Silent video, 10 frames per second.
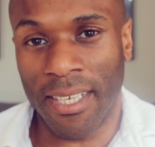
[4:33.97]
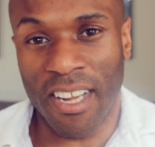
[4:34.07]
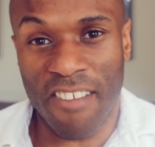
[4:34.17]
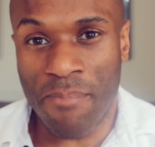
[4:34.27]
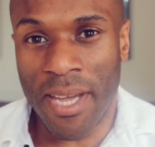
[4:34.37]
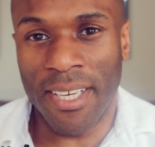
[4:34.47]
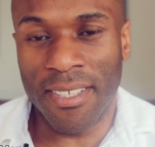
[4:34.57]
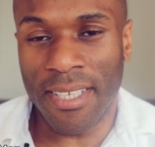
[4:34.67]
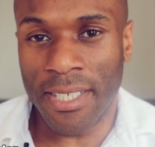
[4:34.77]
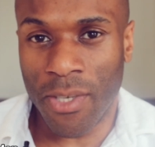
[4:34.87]
and I've been in
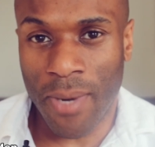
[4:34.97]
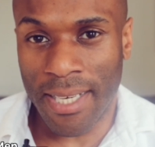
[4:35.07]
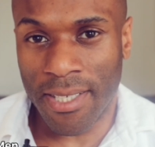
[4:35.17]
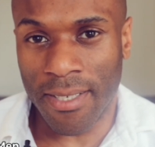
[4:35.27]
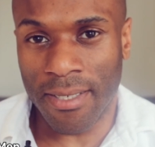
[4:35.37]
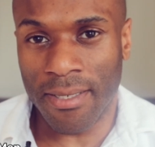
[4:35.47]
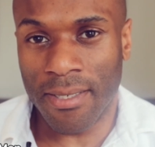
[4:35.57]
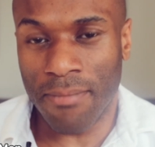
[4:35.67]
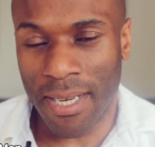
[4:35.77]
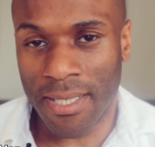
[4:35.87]
situations
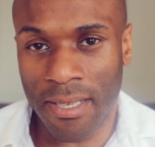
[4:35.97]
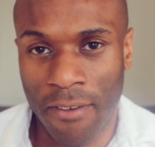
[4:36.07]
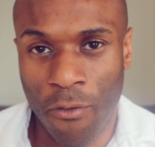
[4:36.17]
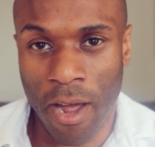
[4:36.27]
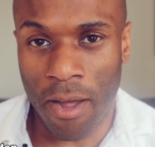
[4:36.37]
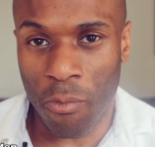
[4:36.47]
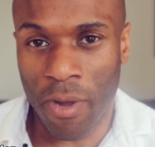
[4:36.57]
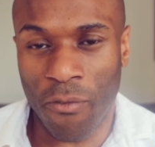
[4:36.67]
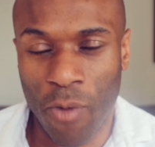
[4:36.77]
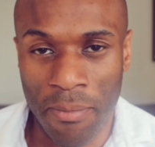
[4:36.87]
myself where I'm
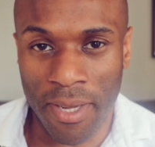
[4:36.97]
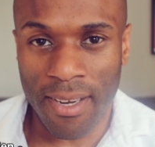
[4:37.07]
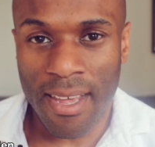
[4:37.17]
with women,